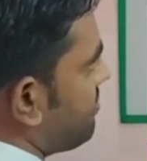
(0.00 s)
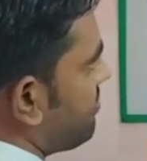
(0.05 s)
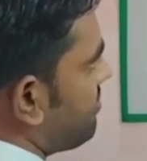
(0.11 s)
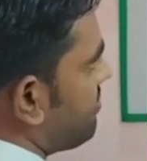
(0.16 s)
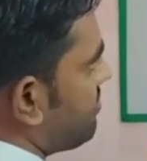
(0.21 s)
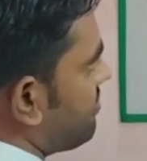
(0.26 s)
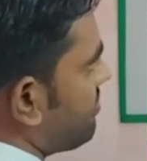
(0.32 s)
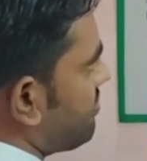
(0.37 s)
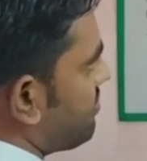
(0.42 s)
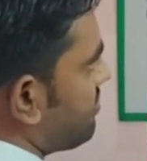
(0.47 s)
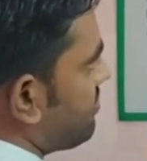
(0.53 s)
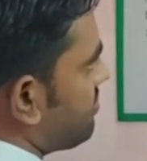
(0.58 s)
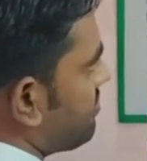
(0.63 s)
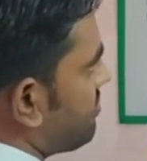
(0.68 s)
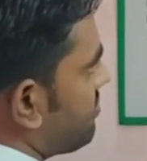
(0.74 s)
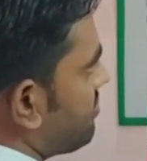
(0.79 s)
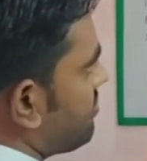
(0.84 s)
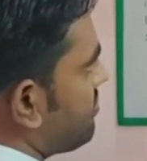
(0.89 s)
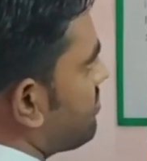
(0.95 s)

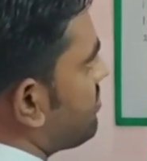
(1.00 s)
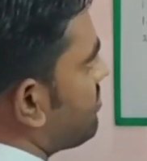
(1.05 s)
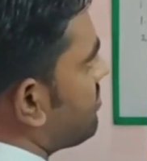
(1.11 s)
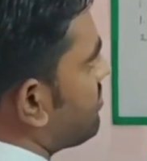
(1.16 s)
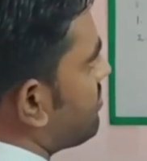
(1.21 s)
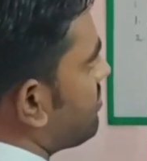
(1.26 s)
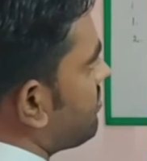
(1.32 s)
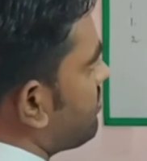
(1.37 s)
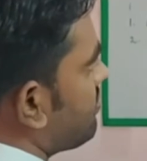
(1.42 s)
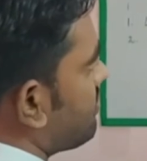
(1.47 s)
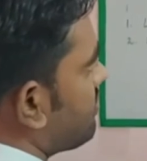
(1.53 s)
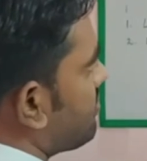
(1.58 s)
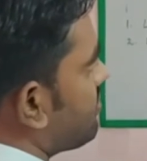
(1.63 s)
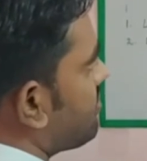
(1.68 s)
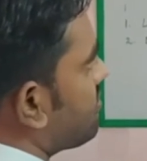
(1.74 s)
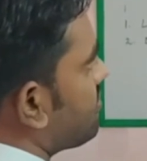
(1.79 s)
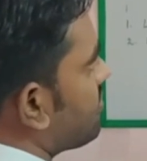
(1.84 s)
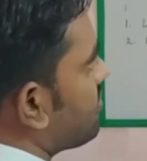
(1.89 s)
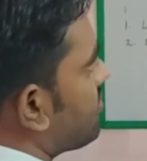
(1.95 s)

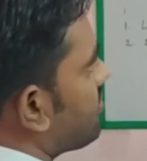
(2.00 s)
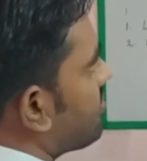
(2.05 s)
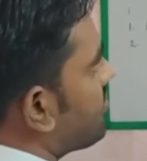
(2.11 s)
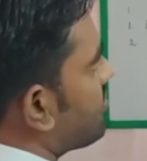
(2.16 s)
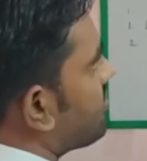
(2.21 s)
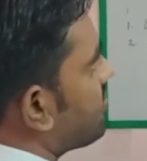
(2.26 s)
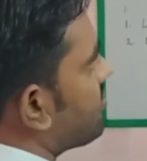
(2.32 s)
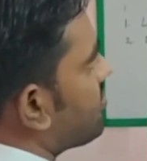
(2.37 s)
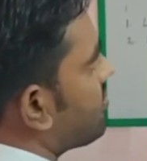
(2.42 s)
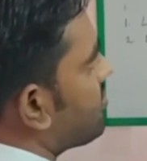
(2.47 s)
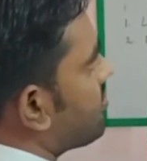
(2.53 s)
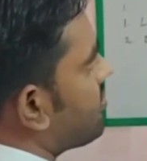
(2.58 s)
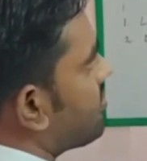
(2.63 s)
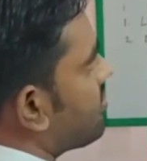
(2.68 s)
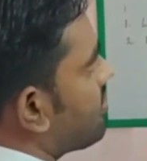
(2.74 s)
(no one is talking)